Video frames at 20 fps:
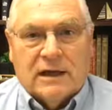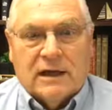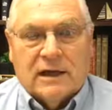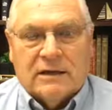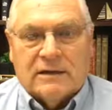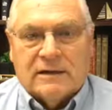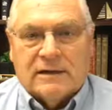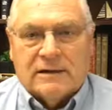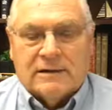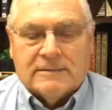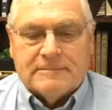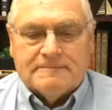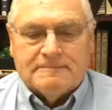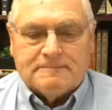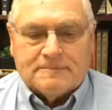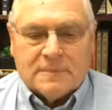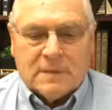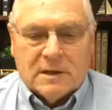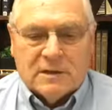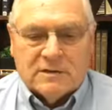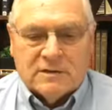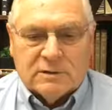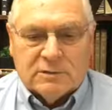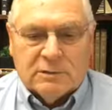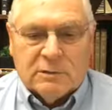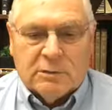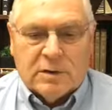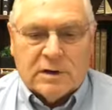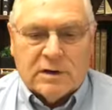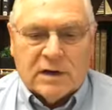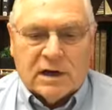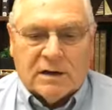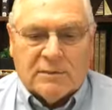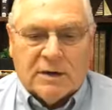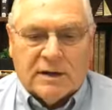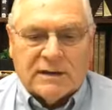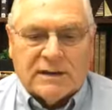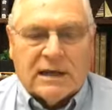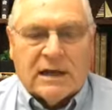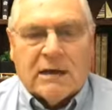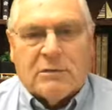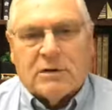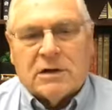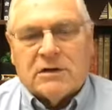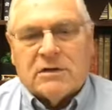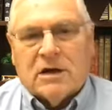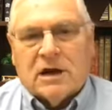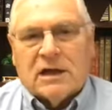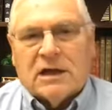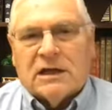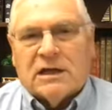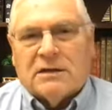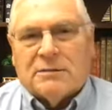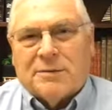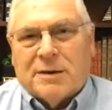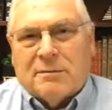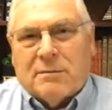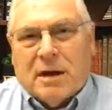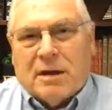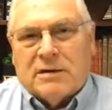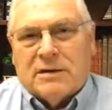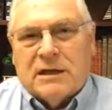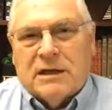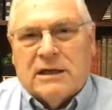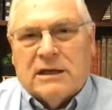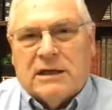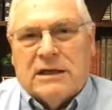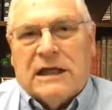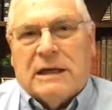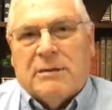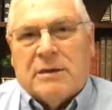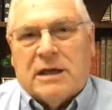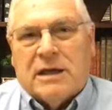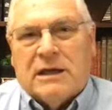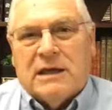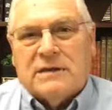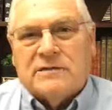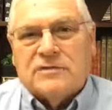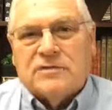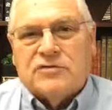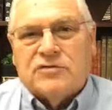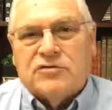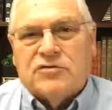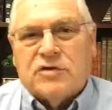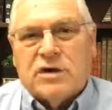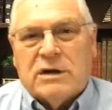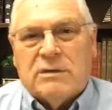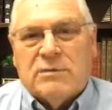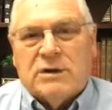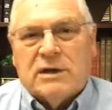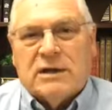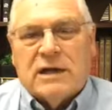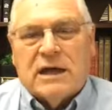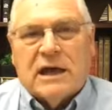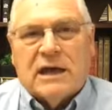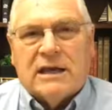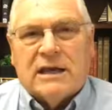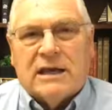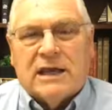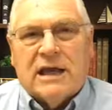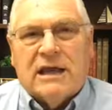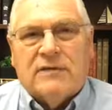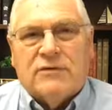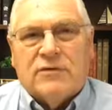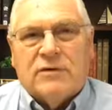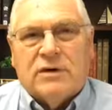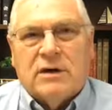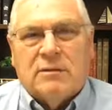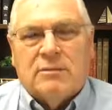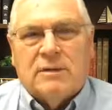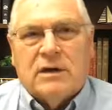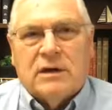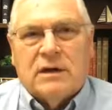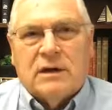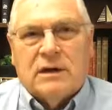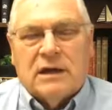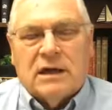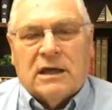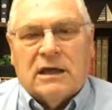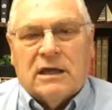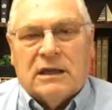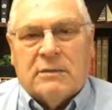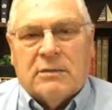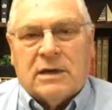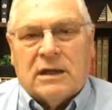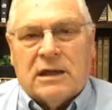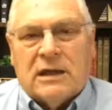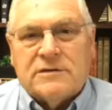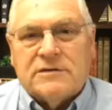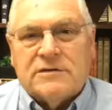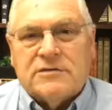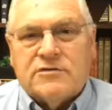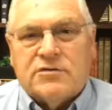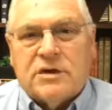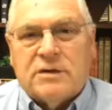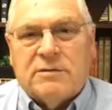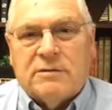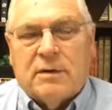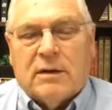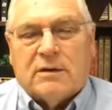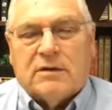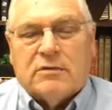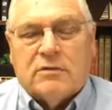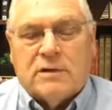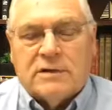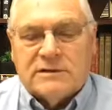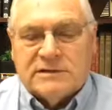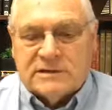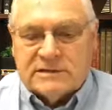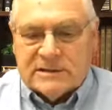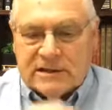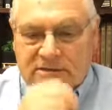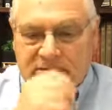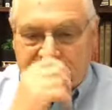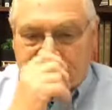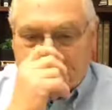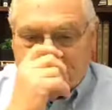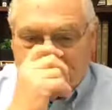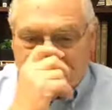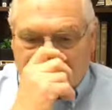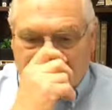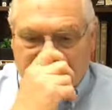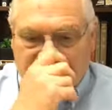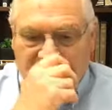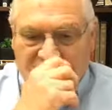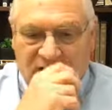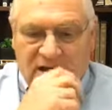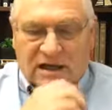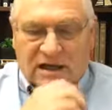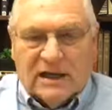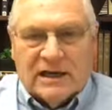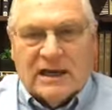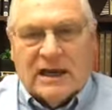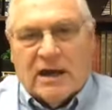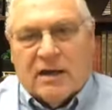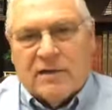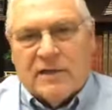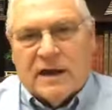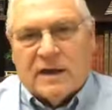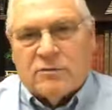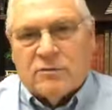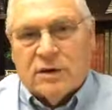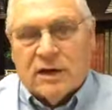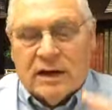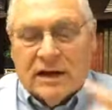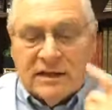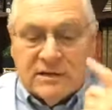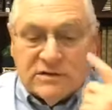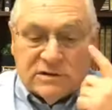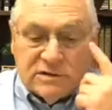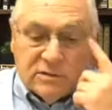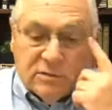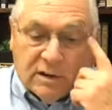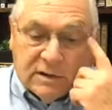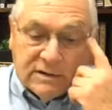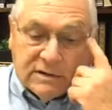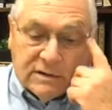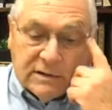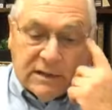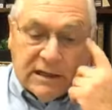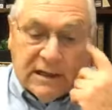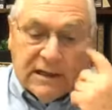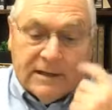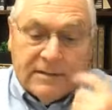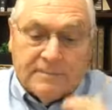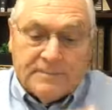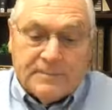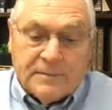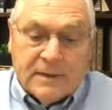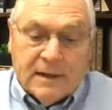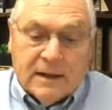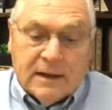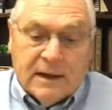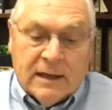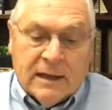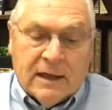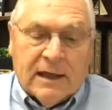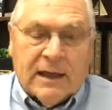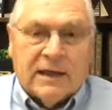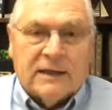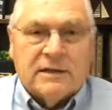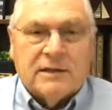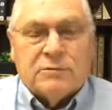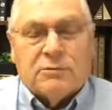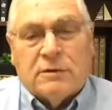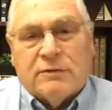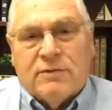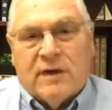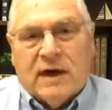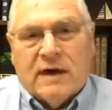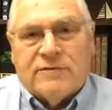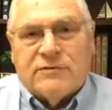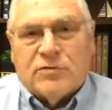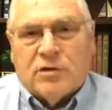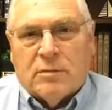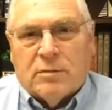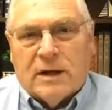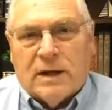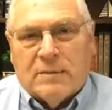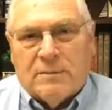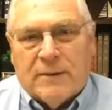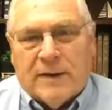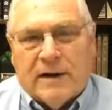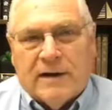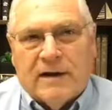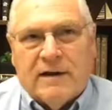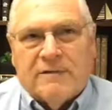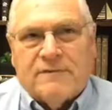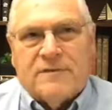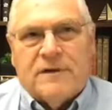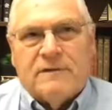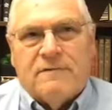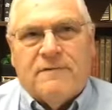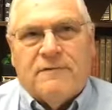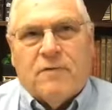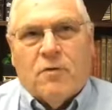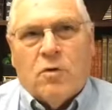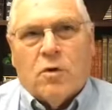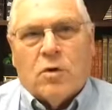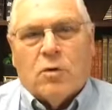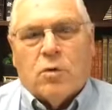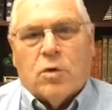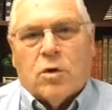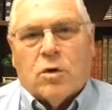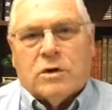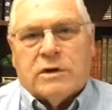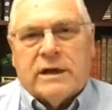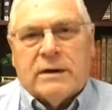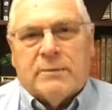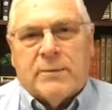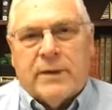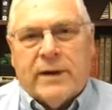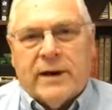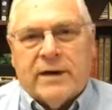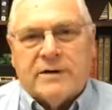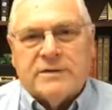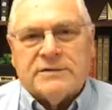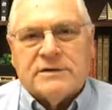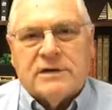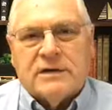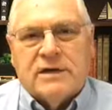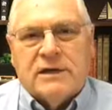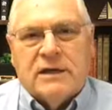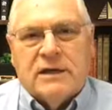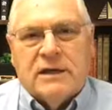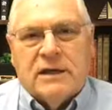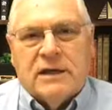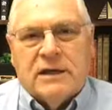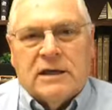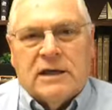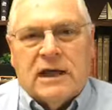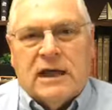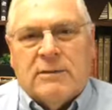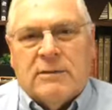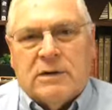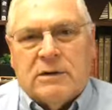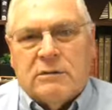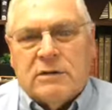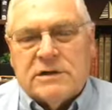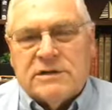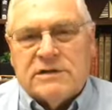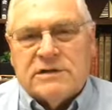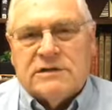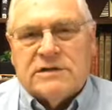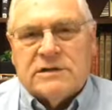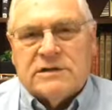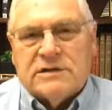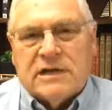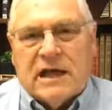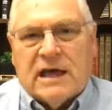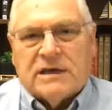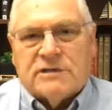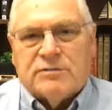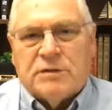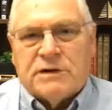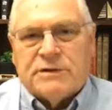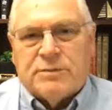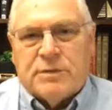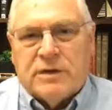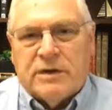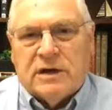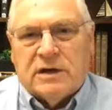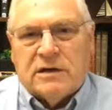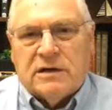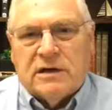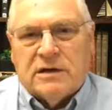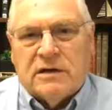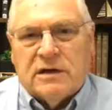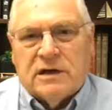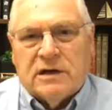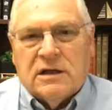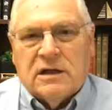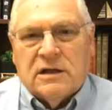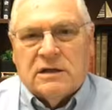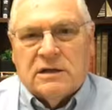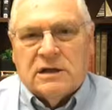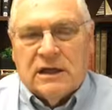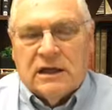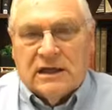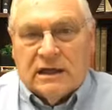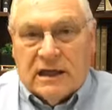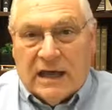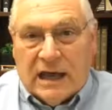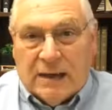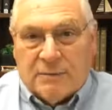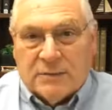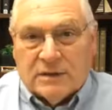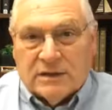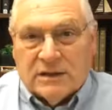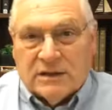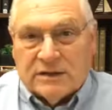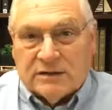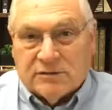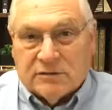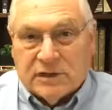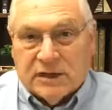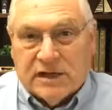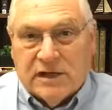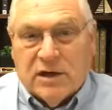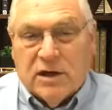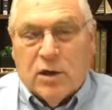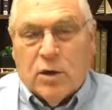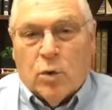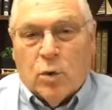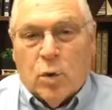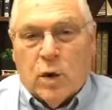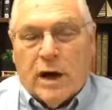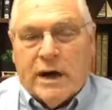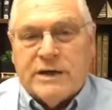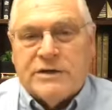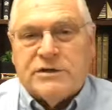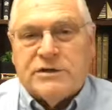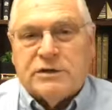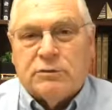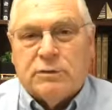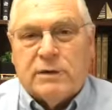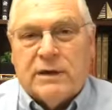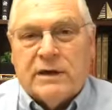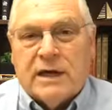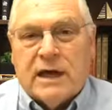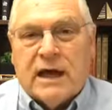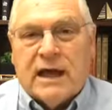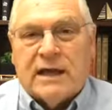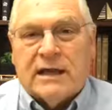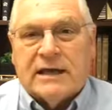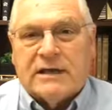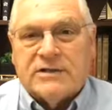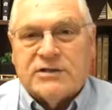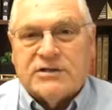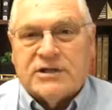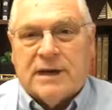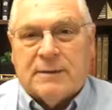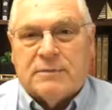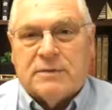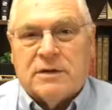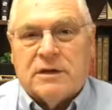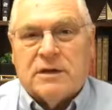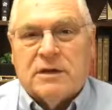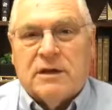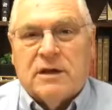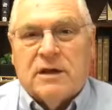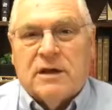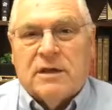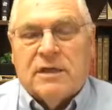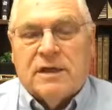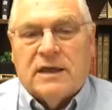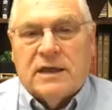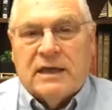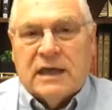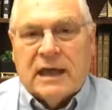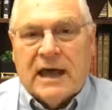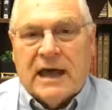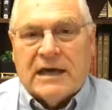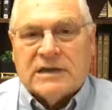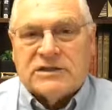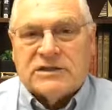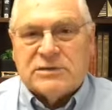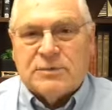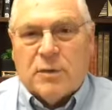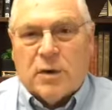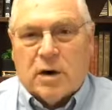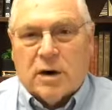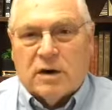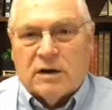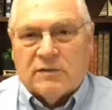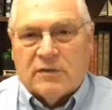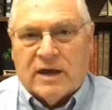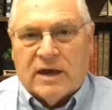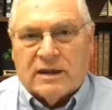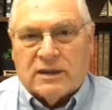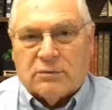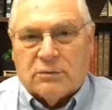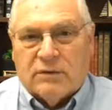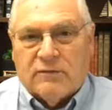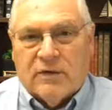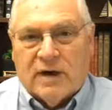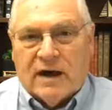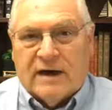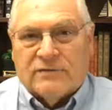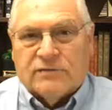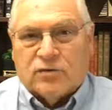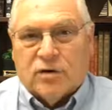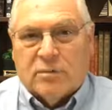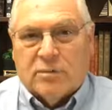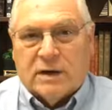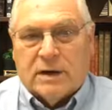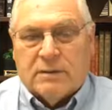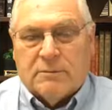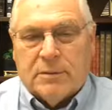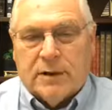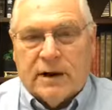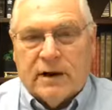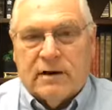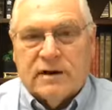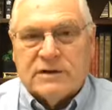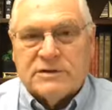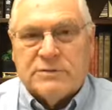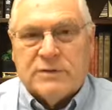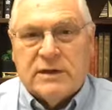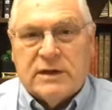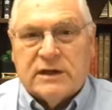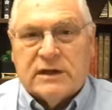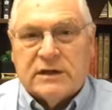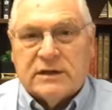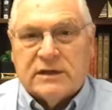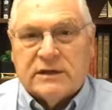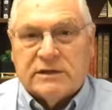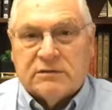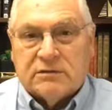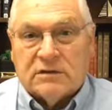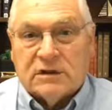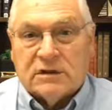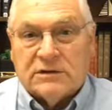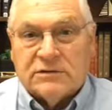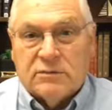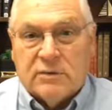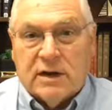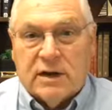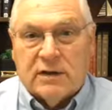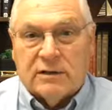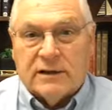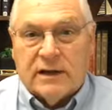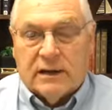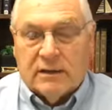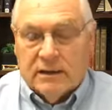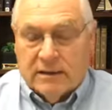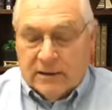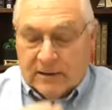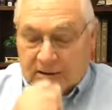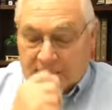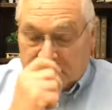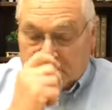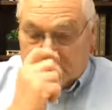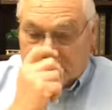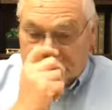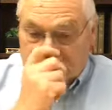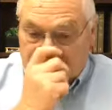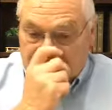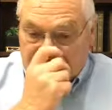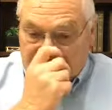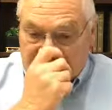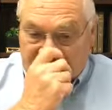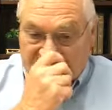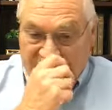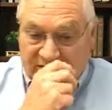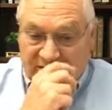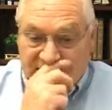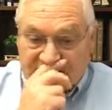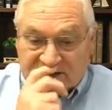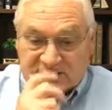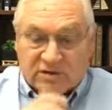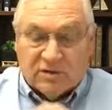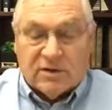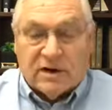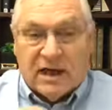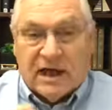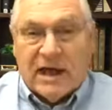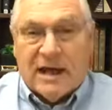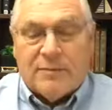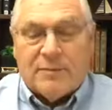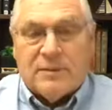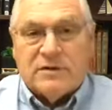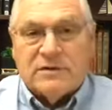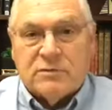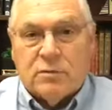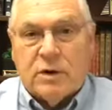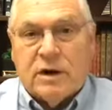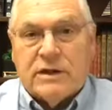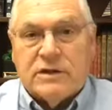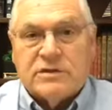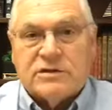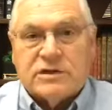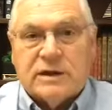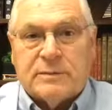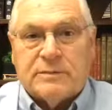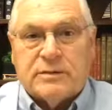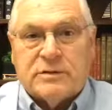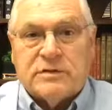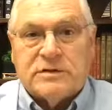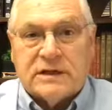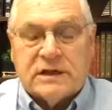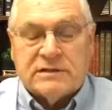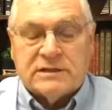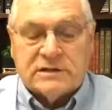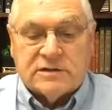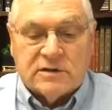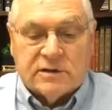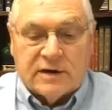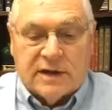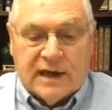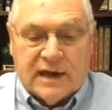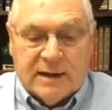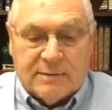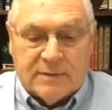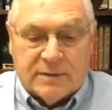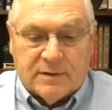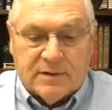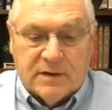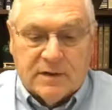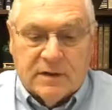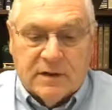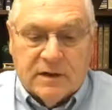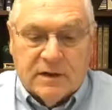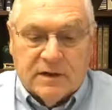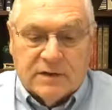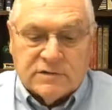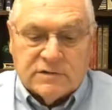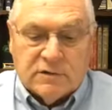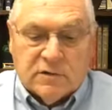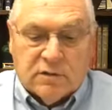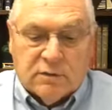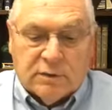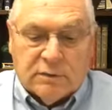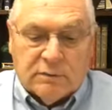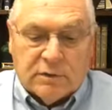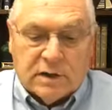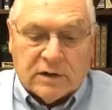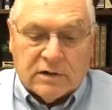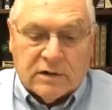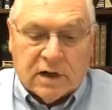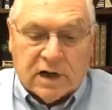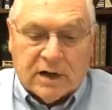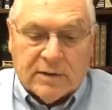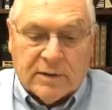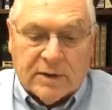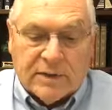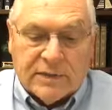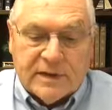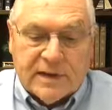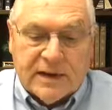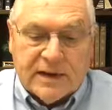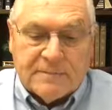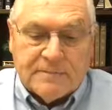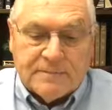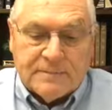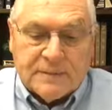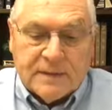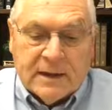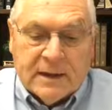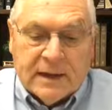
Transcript: And so we want to talk about that. I want to talk a little bit about Nebuchadnezzar's dream that God gave to him, King Nebuchadnezzar's dream about 2,600 years ago, and how that relates to us today. And the revived Roman Empire, if the four world empires came into existence as was predicted, and it happened literally, why should we not accept the last part of that, the revived Roman Empire, as being literal as well? Now, we do believe that it's going to happen the way the scripture says it's going to happen. So we want to talk about that.